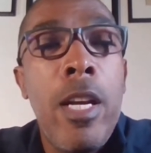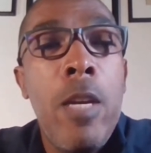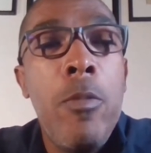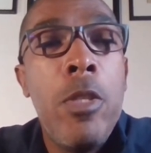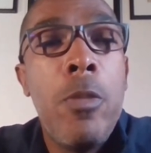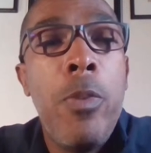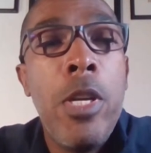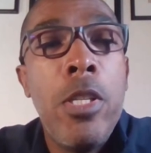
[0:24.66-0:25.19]
I'm
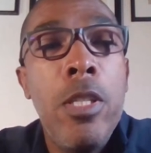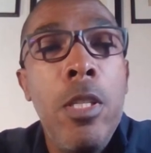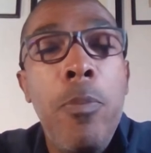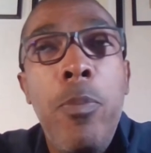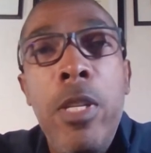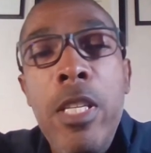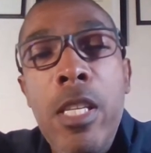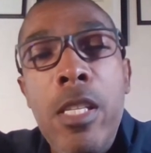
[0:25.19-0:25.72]
especially
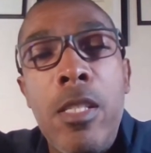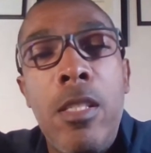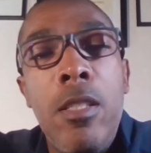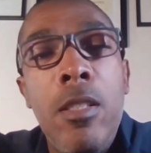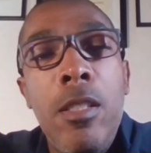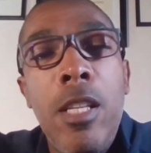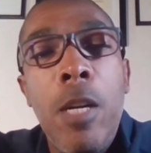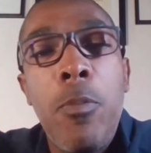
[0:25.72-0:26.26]

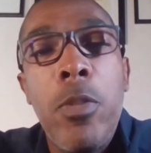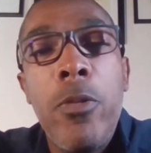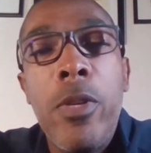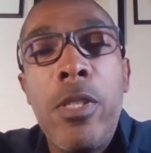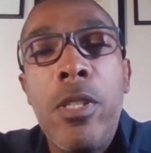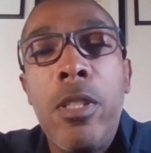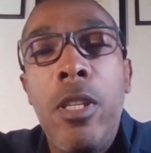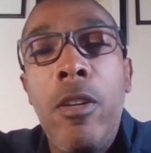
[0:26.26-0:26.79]
pleased that
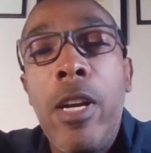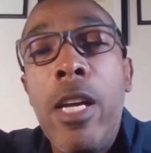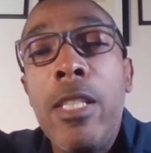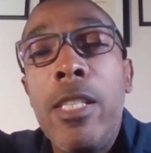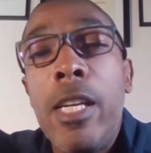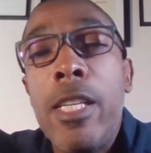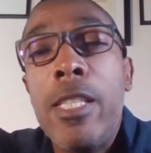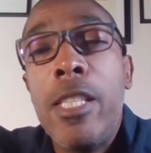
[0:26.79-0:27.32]
Professor
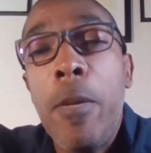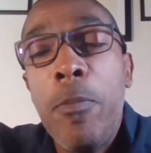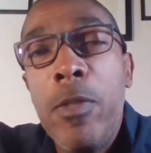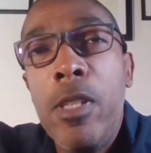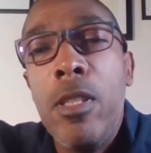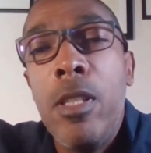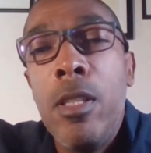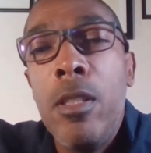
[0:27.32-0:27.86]
Grant
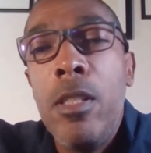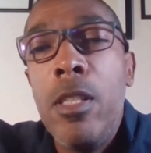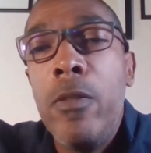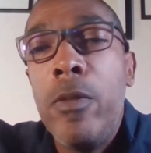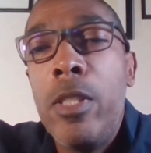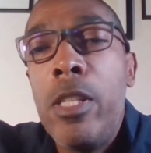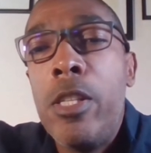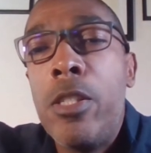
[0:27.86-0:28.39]
accepted the
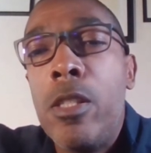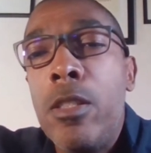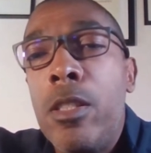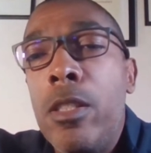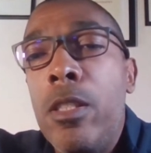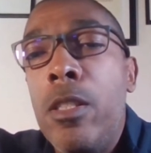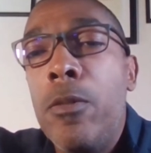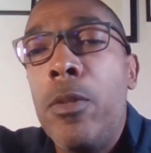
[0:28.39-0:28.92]
invitation
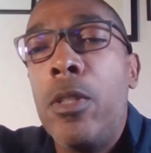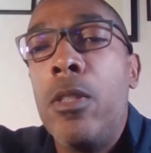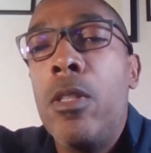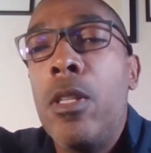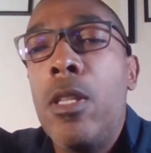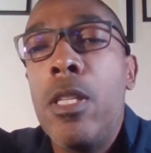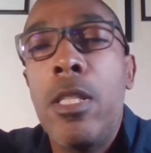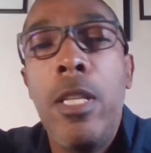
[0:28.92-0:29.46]
to deliver
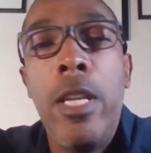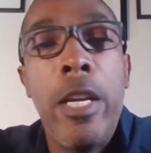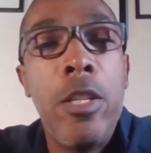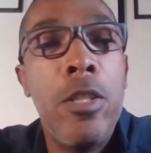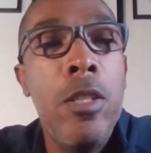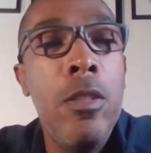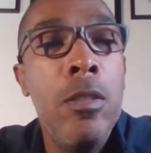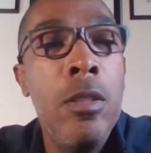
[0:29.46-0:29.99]
this
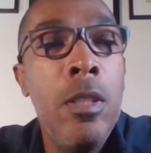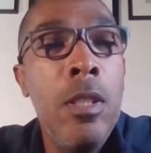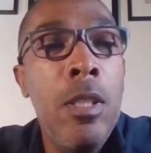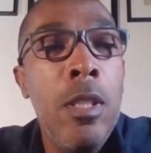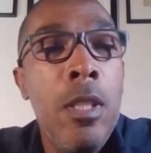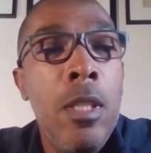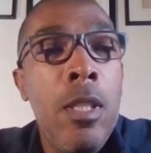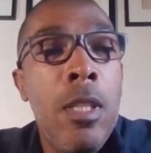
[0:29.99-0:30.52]
lecture,
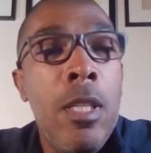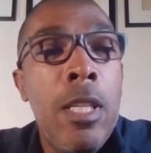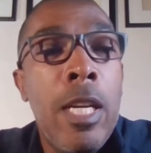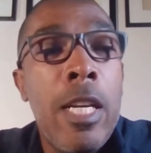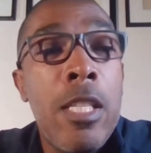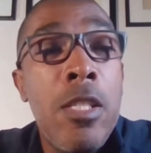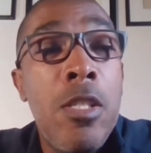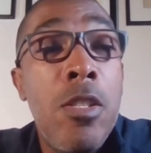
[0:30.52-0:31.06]

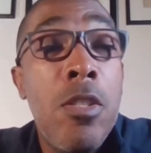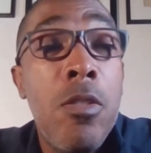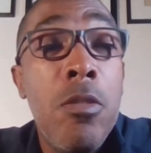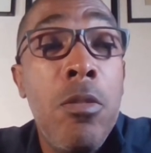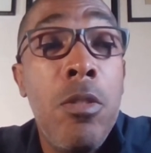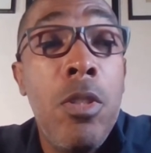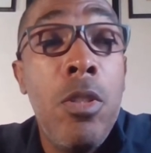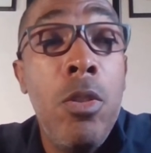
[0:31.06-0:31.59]
as
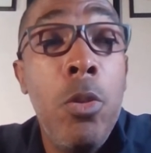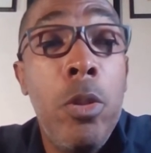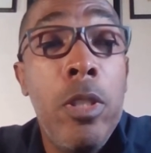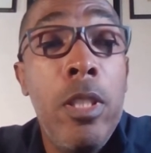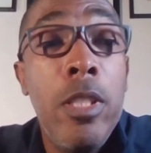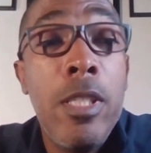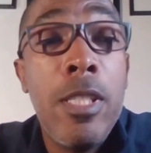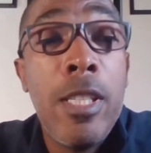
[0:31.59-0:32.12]

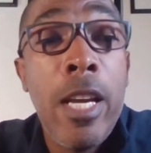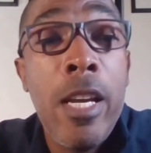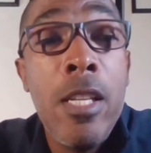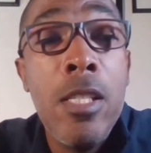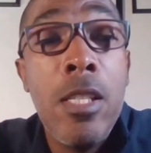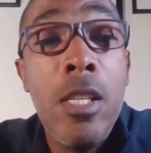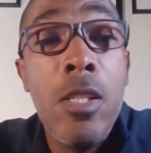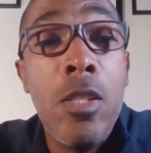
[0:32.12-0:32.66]
nuclear
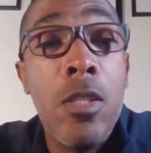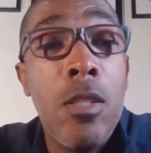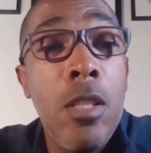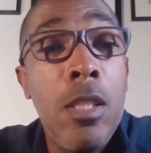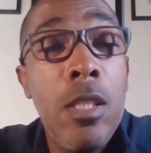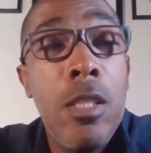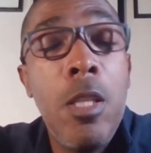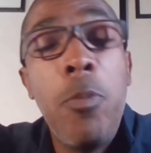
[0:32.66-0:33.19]
science is
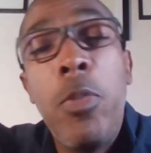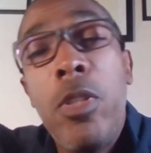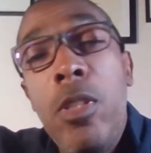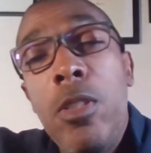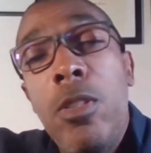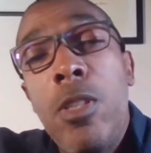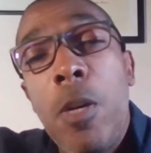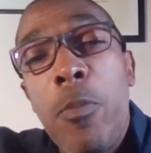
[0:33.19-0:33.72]
not a
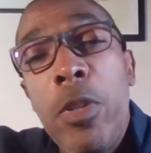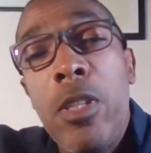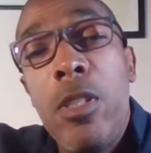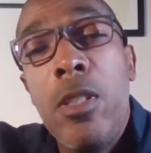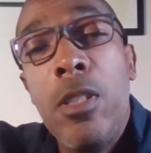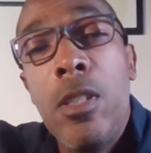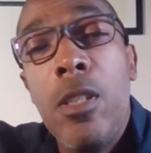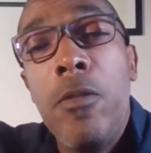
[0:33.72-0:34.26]
typical topic
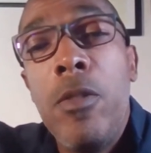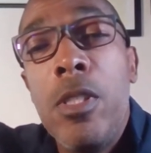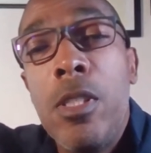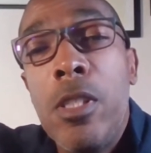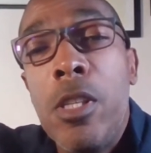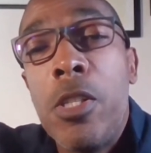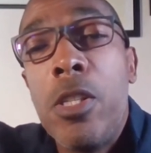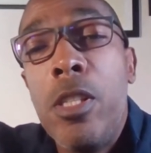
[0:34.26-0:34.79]
of
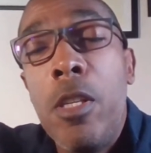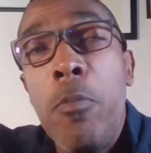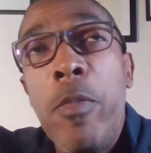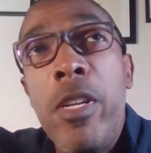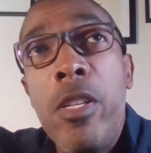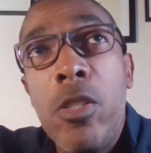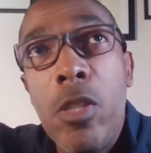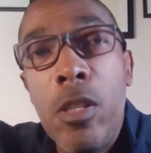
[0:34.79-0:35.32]
discussion in
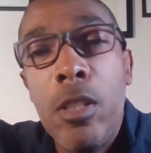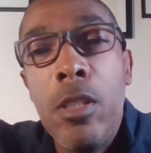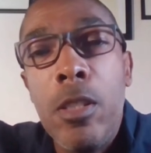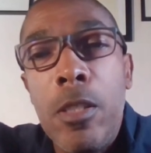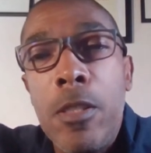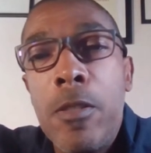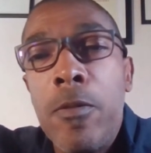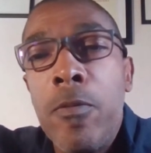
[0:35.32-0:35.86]
many
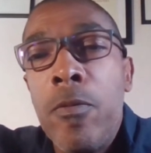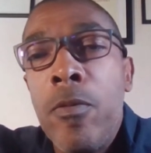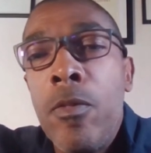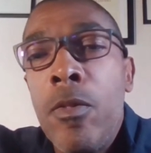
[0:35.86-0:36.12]
circles.